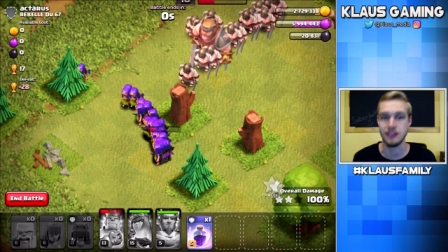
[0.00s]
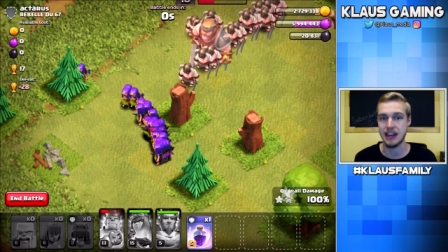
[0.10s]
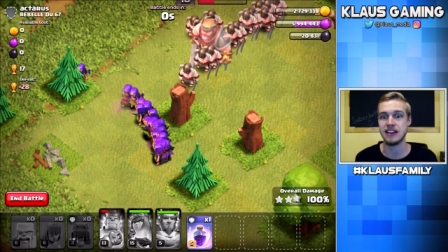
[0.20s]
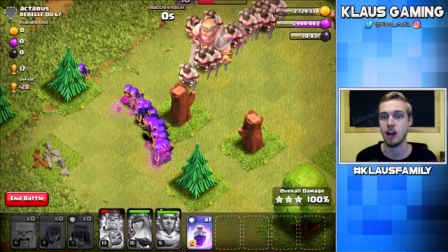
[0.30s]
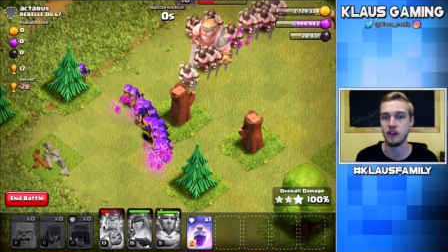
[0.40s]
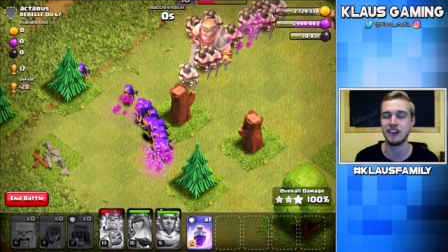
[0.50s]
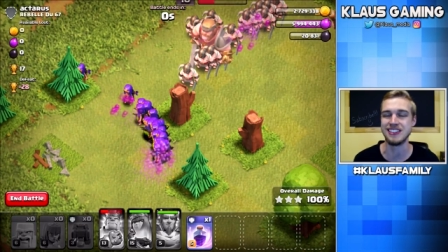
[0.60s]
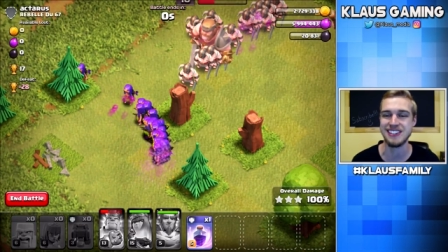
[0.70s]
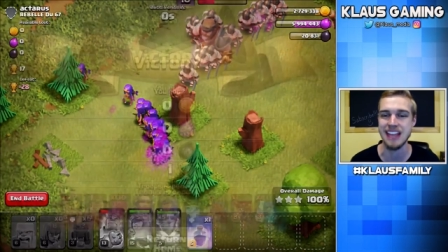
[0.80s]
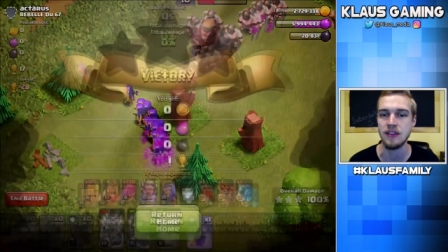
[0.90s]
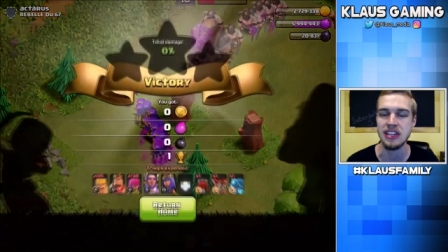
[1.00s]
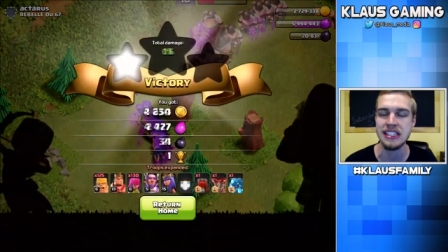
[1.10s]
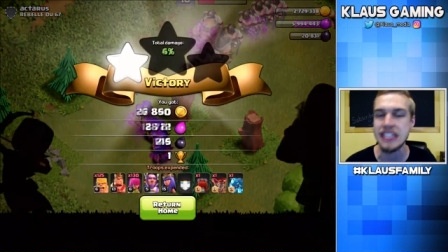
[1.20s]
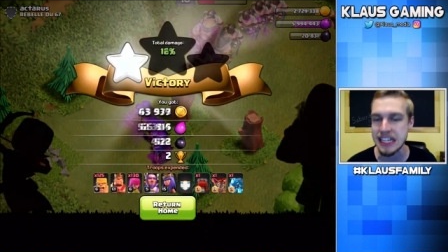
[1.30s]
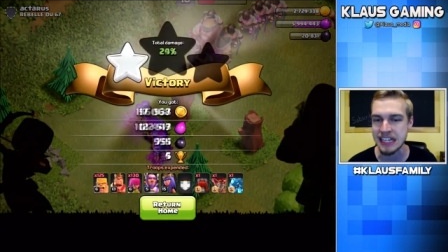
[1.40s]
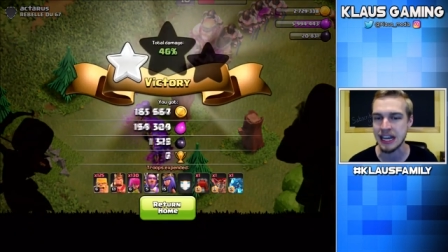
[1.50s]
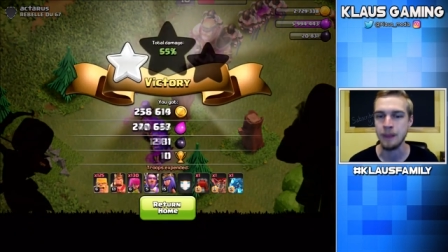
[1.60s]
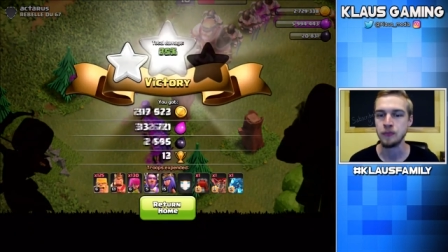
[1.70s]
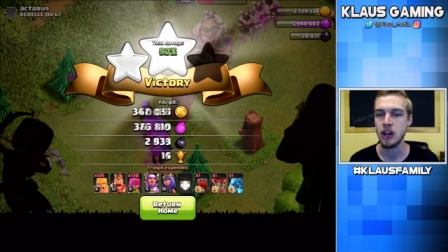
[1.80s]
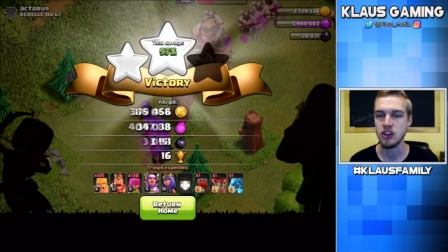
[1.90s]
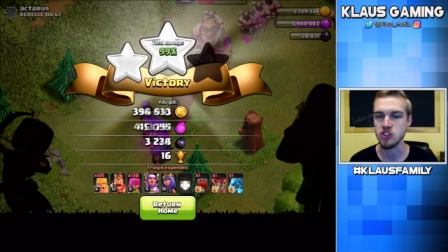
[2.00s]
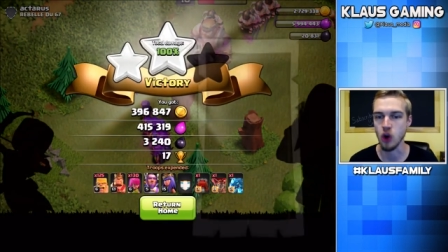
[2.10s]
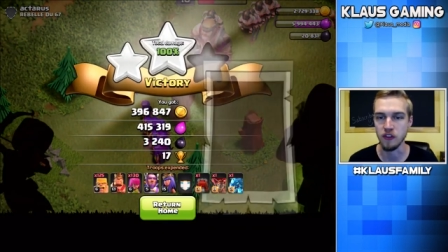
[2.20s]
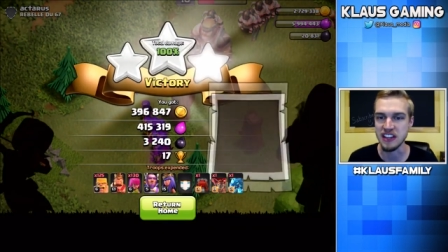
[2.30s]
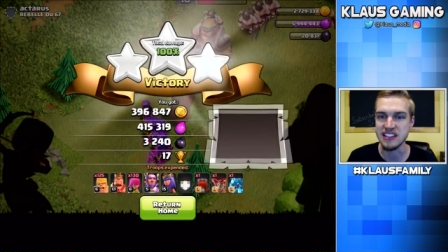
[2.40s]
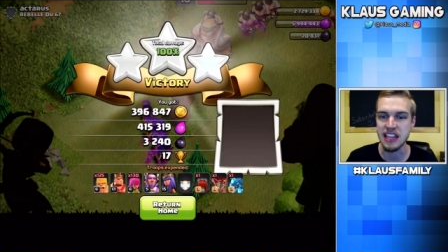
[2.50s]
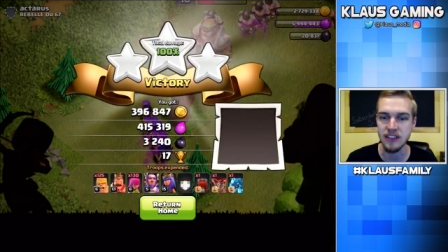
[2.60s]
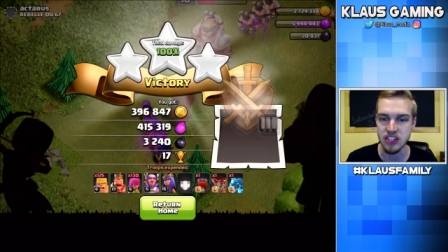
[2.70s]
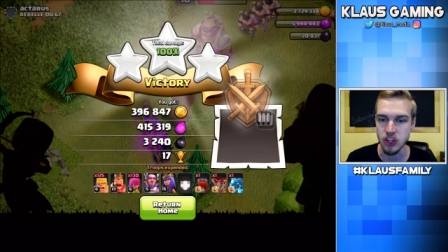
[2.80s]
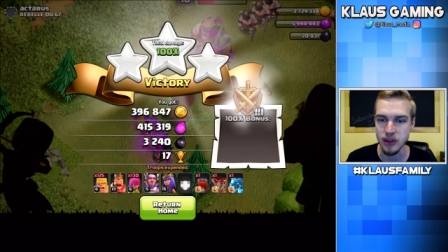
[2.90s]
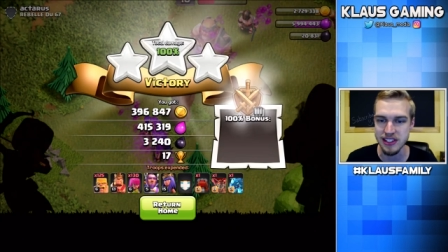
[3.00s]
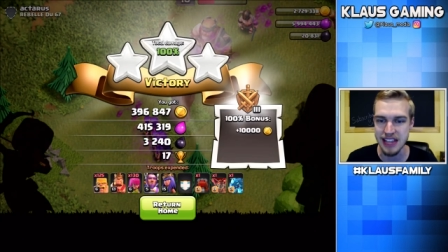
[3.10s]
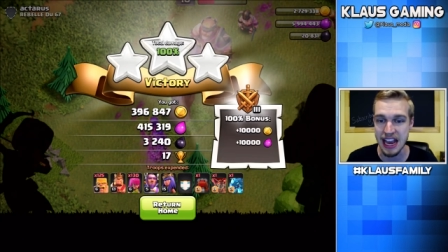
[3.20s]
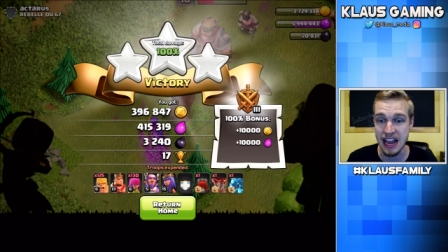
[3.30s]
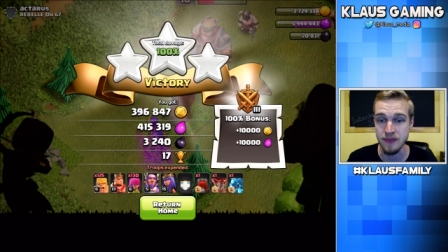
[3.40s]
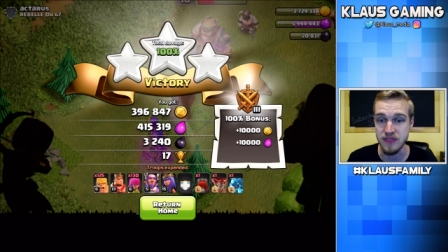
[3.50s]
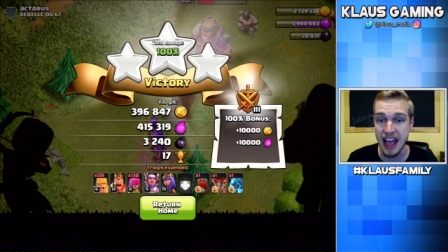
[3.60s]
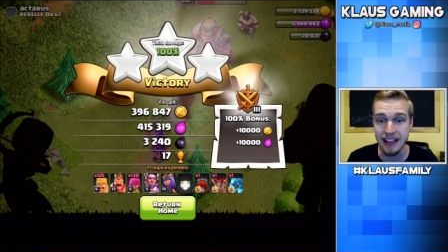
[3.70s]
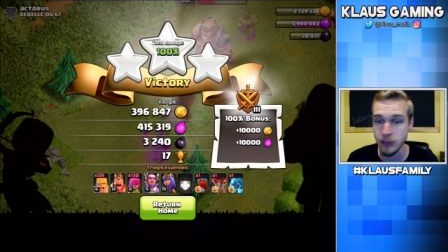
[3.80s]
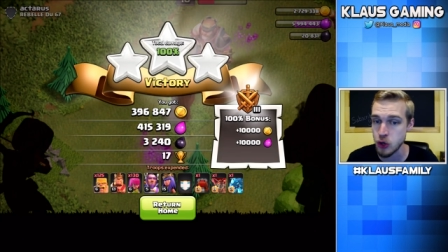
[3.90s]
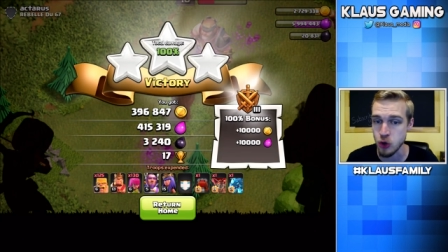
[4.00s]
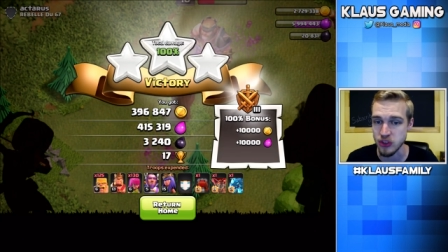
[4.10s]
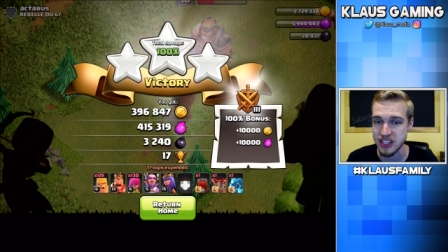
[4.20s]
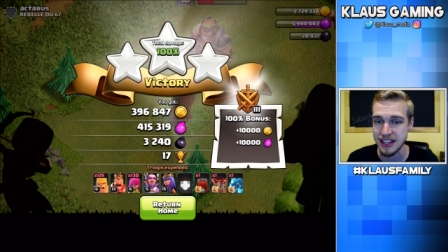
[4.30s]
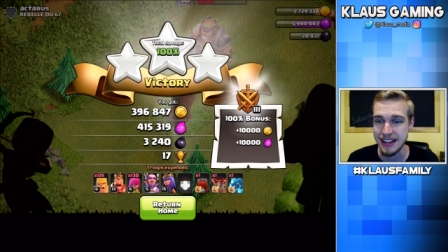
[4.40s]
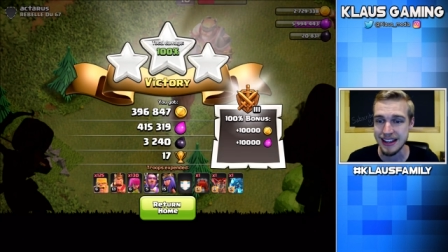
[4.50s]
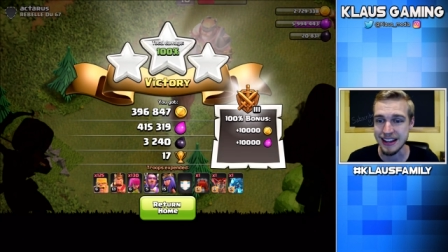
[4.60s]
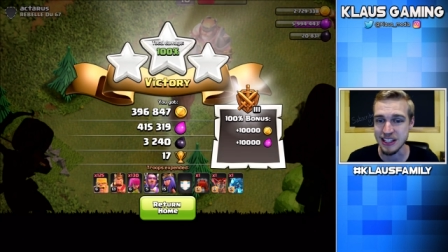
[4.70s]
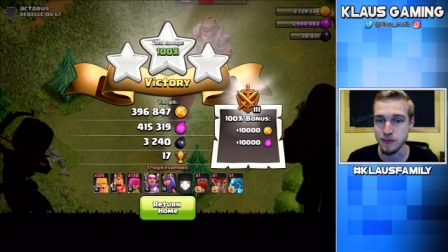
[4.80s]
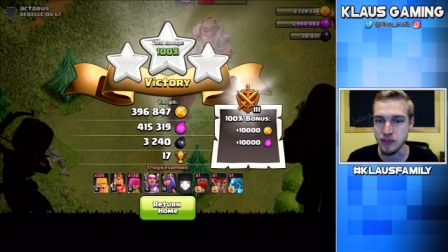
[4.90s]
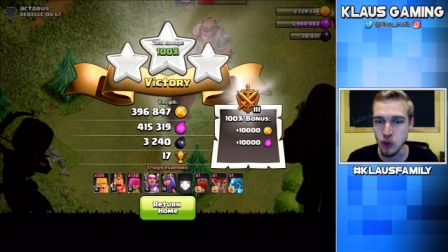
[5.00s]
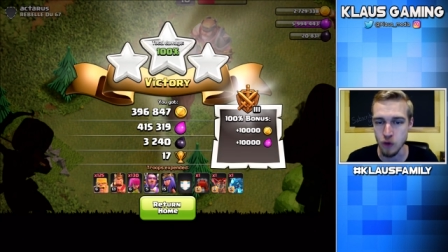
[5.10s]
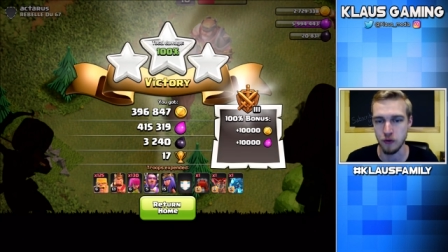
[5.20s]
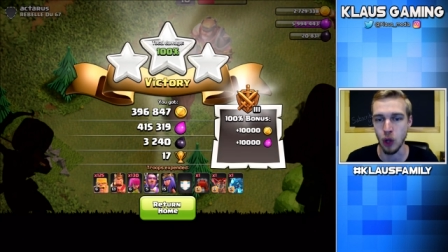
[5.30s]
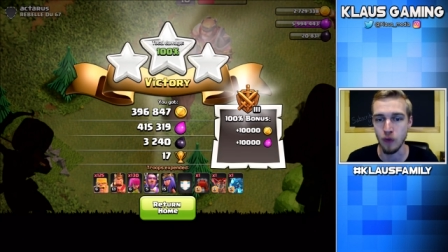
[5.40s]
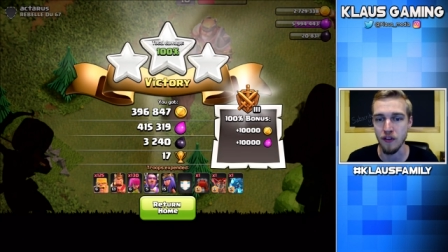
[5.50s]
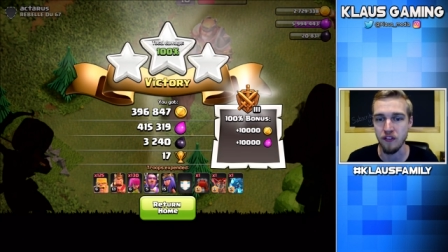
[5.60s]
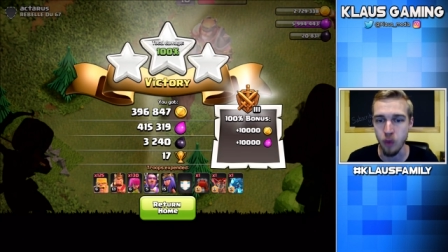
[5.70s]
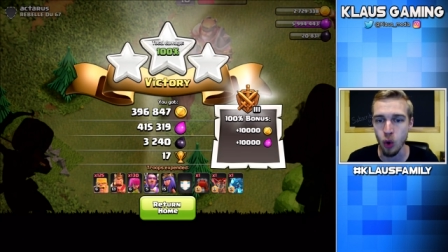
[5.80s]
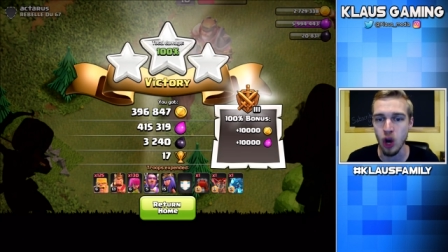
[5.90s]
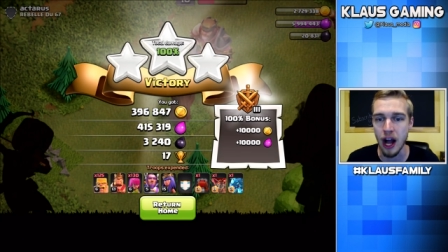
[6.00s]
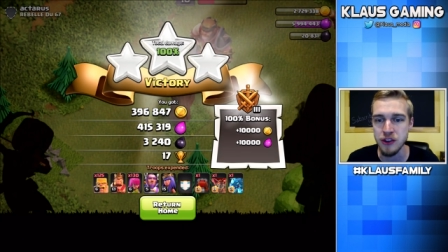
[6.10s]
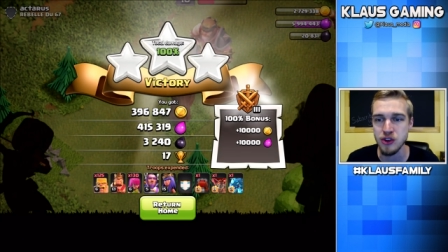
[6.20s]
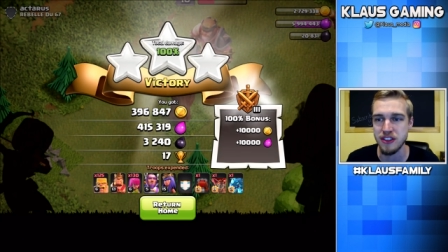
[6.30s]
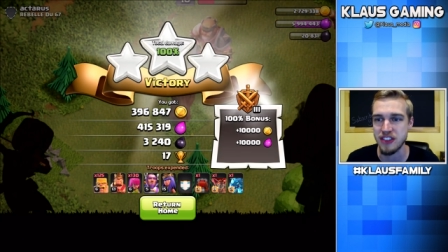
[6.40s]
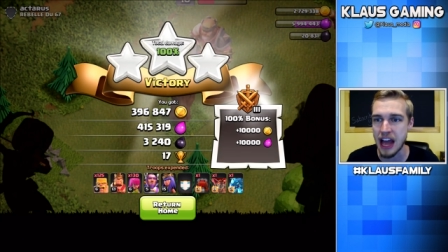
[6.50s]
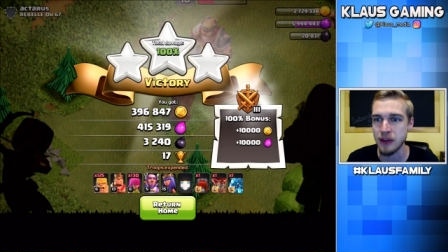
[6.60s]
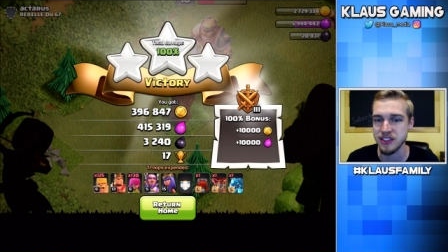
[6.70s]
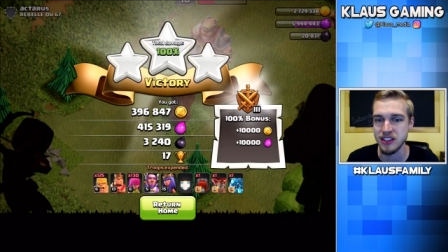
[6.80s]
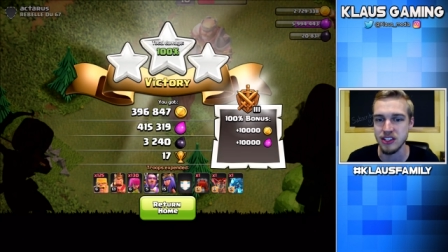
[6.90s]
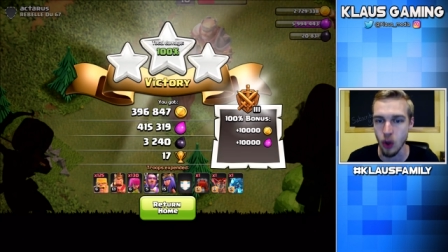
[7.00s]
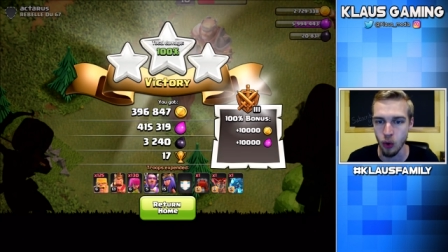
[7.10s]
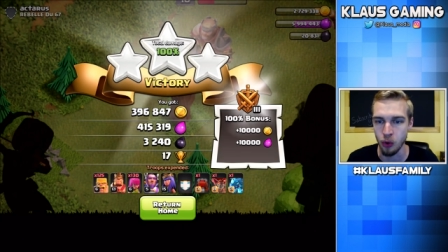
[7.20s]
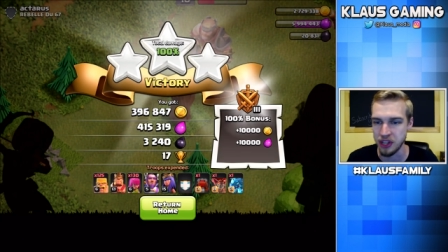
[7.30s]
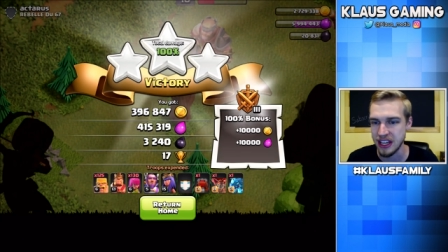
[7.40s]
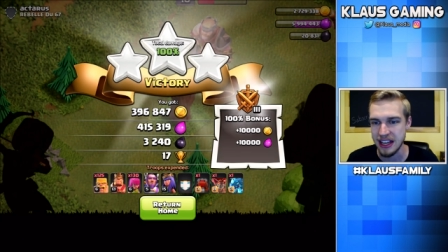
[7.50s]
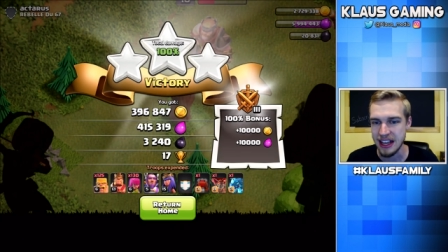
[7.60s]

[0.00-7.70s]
So there you go. There is seventeen trophies given to us, and that loot is beautiful. Over four hundred thousand gold.